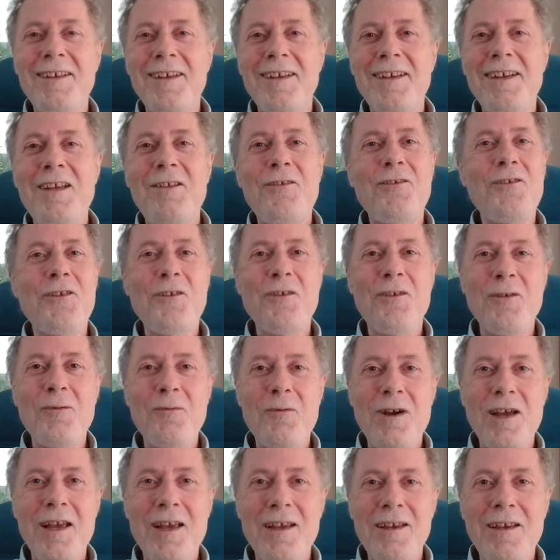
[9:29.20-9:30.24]
It's just the
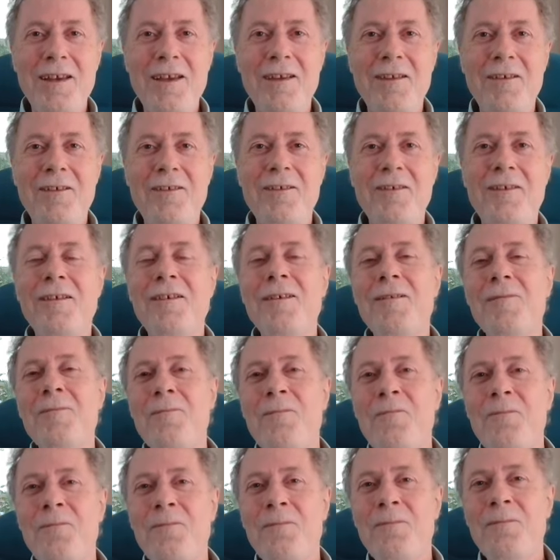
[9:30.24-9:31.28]
way it is.
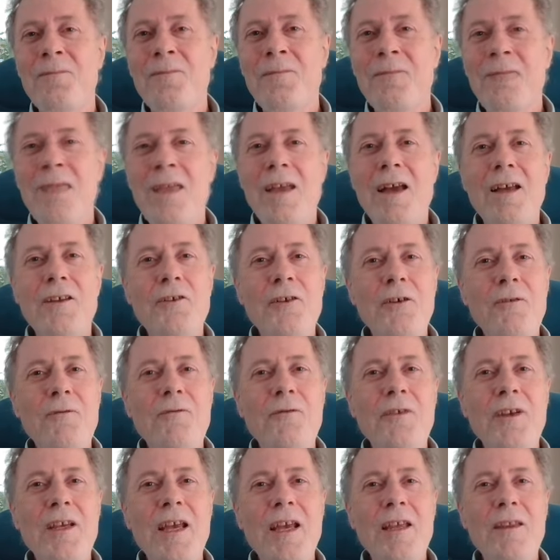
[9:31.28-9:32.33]
And don't
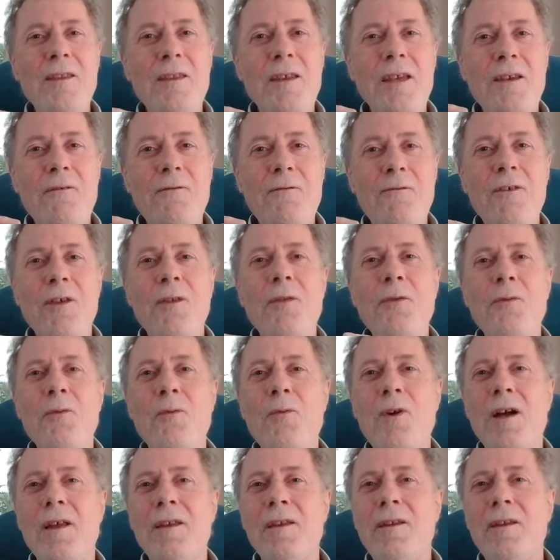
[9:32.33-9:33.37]
forget the fifth
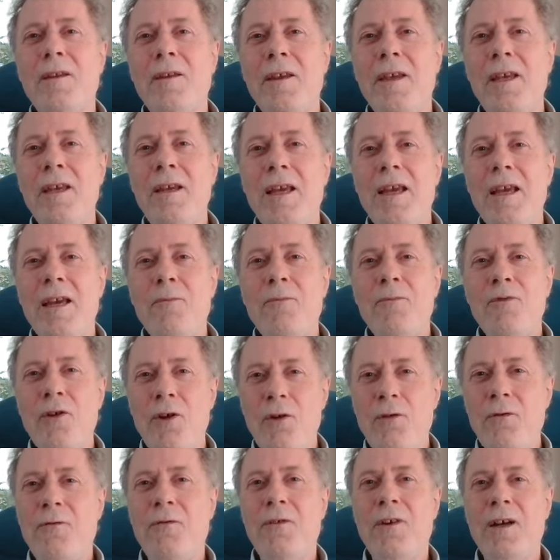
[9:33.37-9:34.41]
one, the
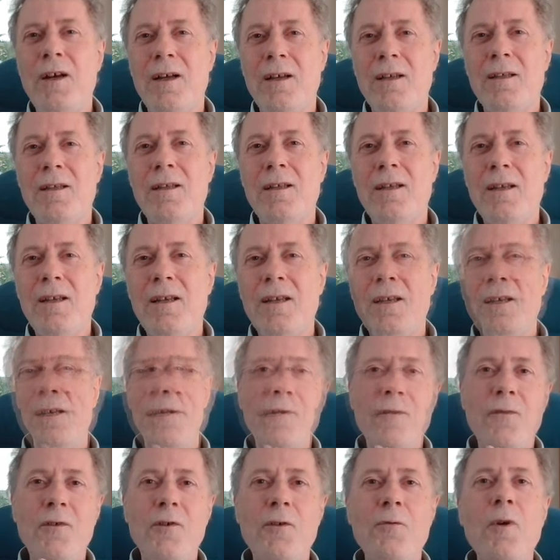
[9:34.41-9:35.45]
profile.
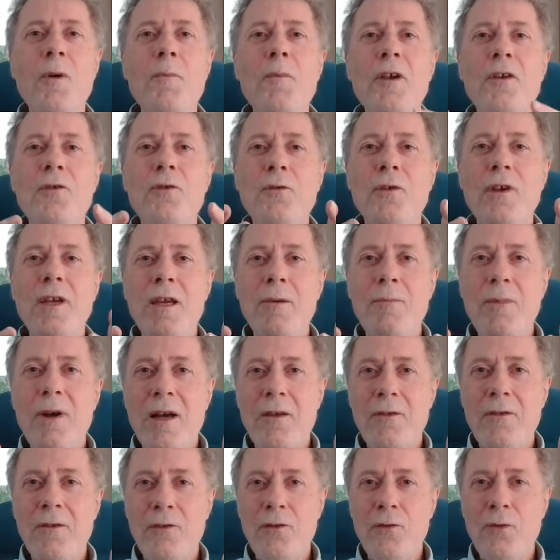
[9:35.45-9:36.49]
So when we're talking
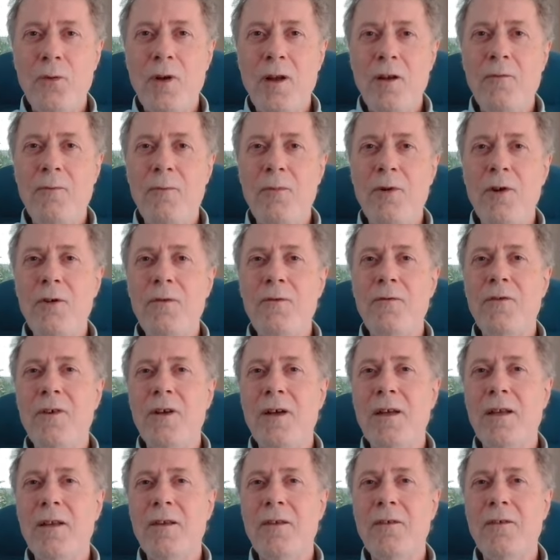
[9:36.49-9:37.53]
about the 12
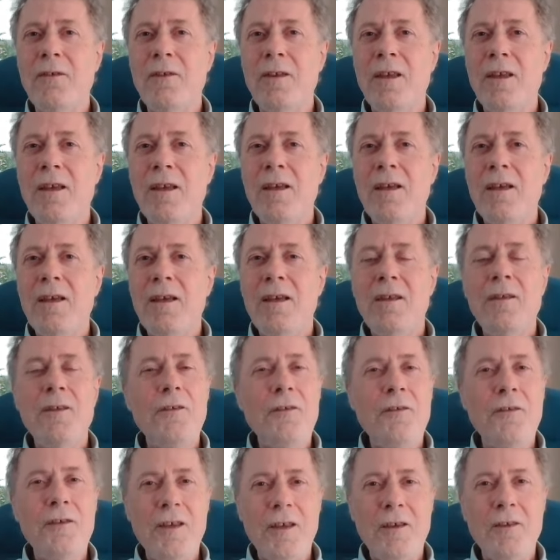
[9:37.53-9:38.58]
profiles, the
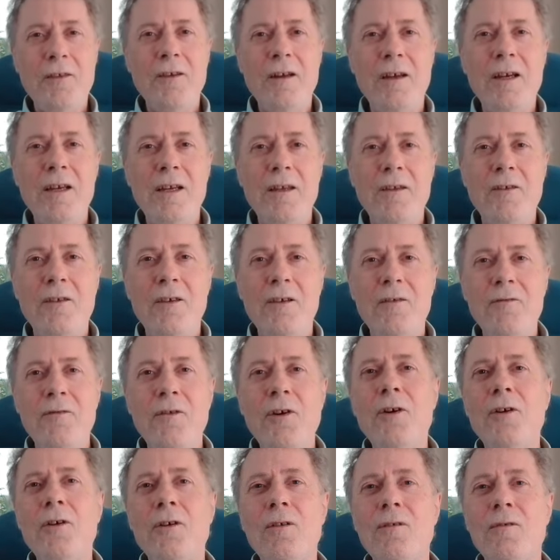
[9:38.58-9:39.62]
six lines
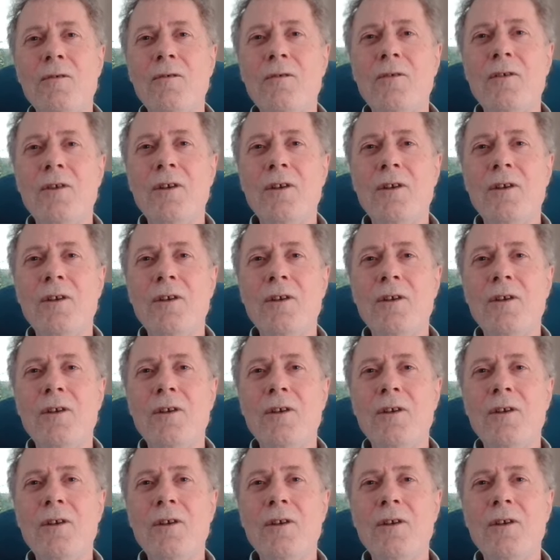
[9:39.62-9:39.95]
involved.